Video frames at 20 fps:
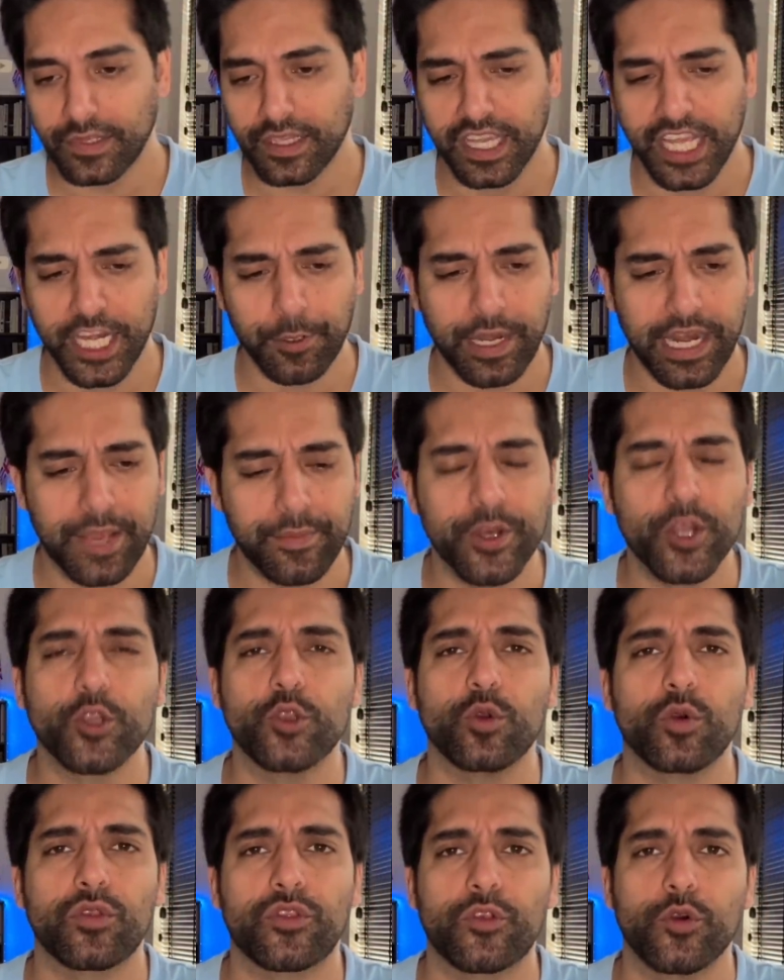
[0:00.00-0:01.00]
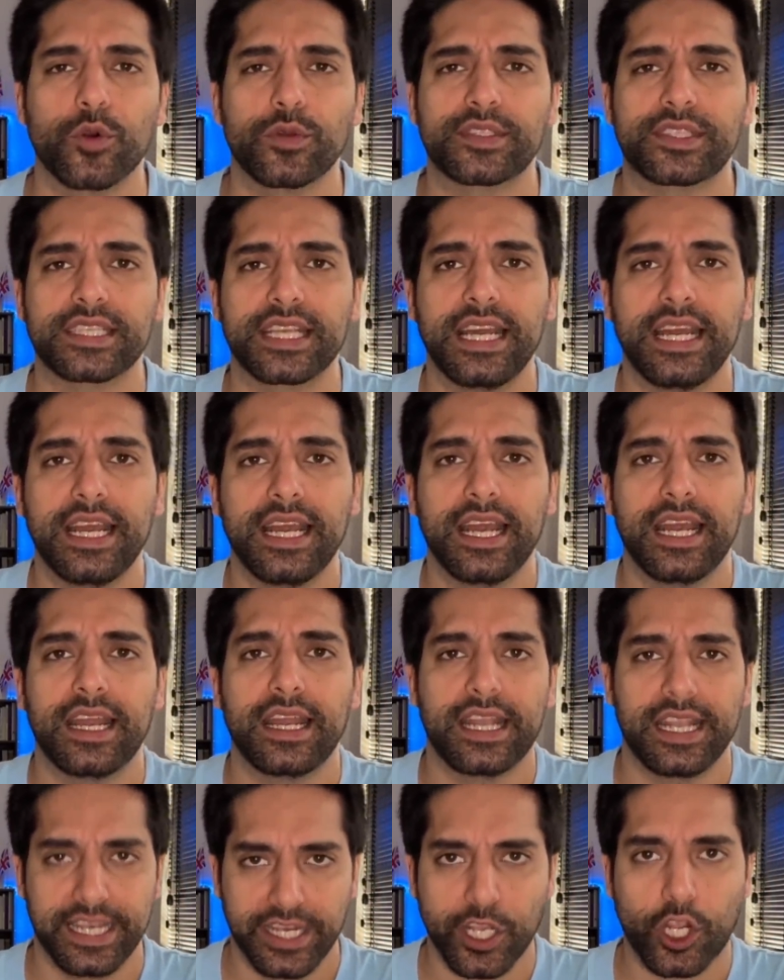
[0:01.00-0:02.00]
Anyway, let me know your thoughts
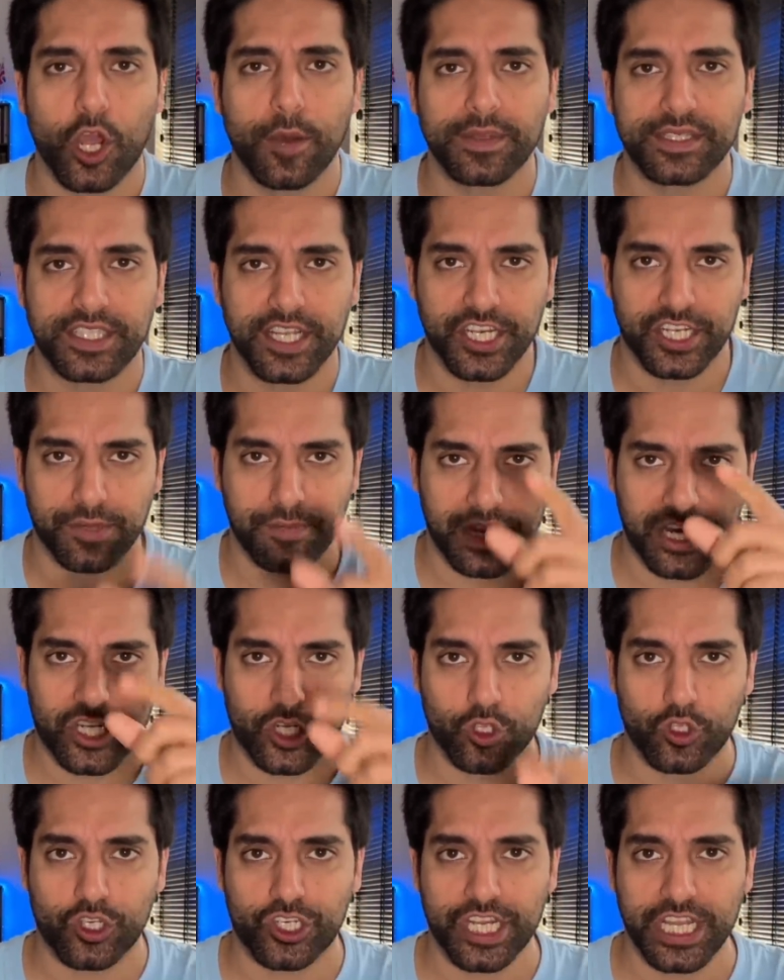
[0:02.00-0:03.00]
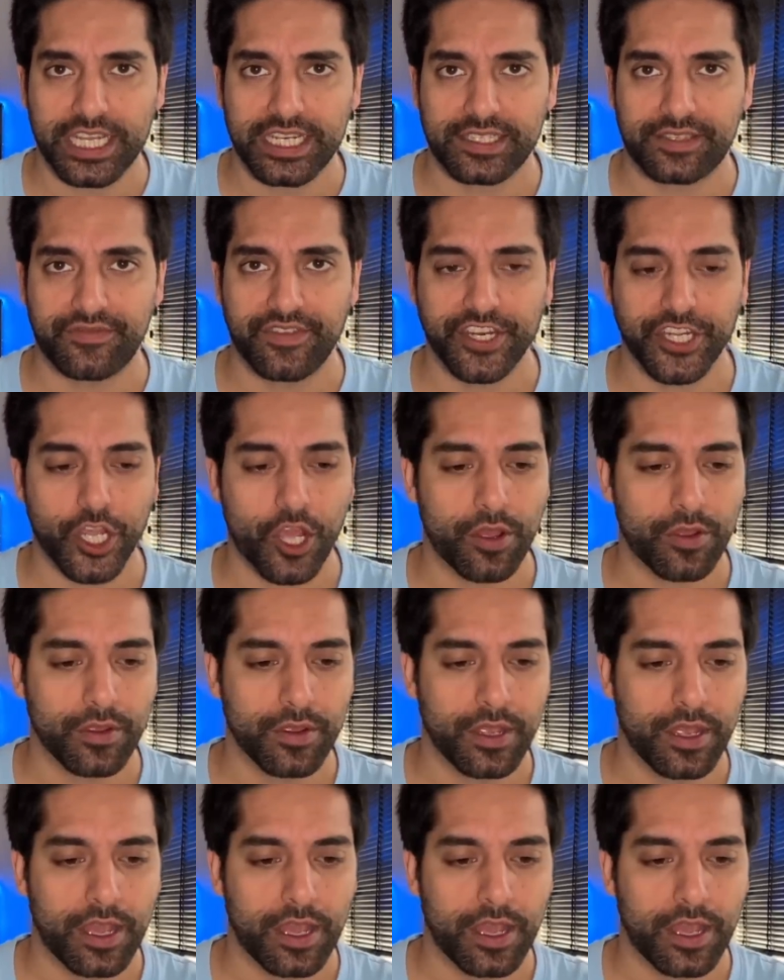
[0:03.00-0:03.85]
in the comment section. Make sure to share this video.